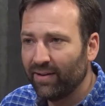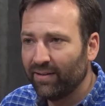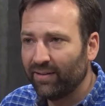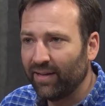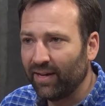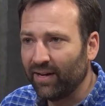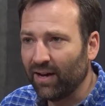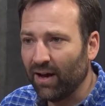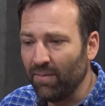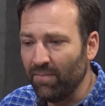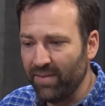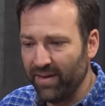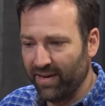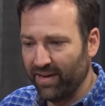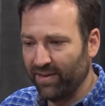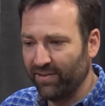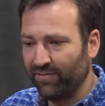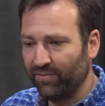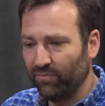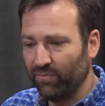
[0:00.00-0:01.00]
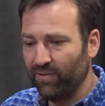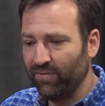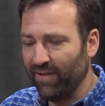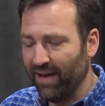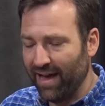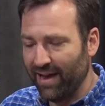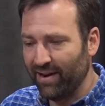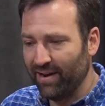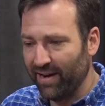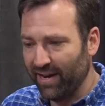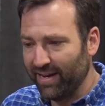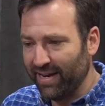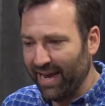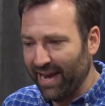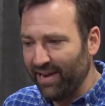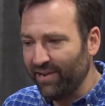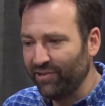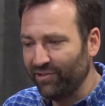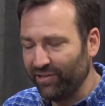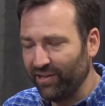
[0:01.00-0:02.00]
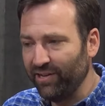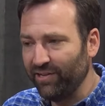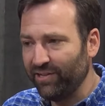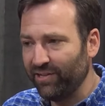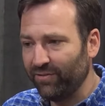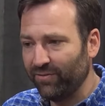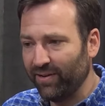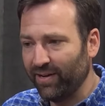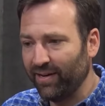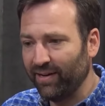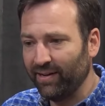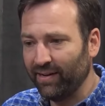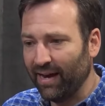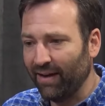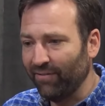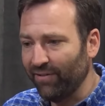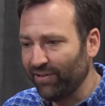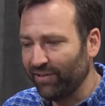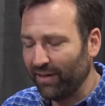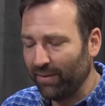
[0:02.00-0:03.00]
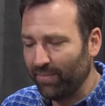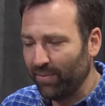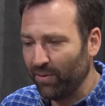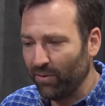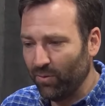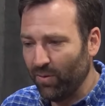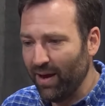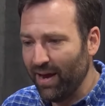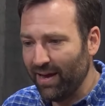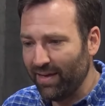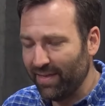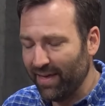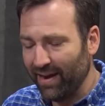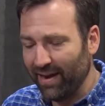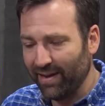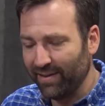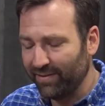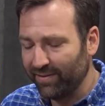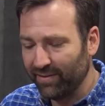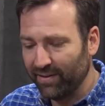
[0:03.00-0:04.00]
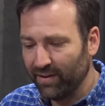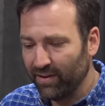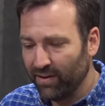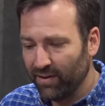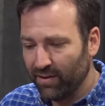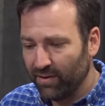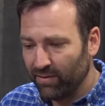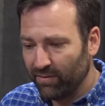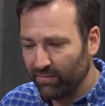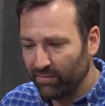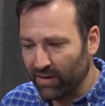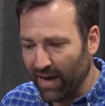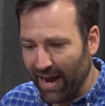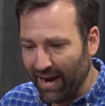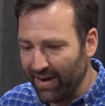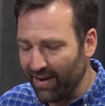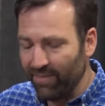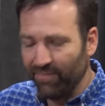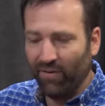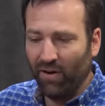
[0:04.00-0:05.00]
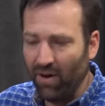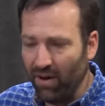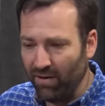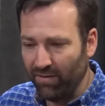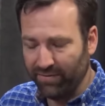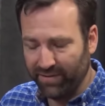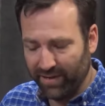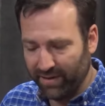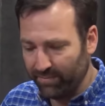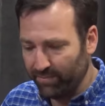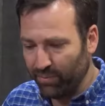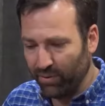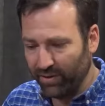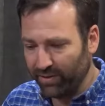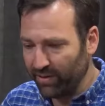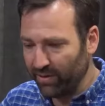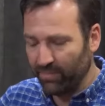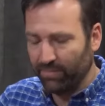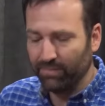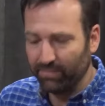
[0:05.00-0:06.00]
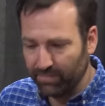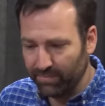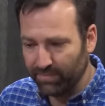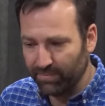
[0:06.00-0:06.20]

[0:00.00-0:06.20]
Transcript: They come because we've had an engaged citizenry every step of the way that has gotten involved and put their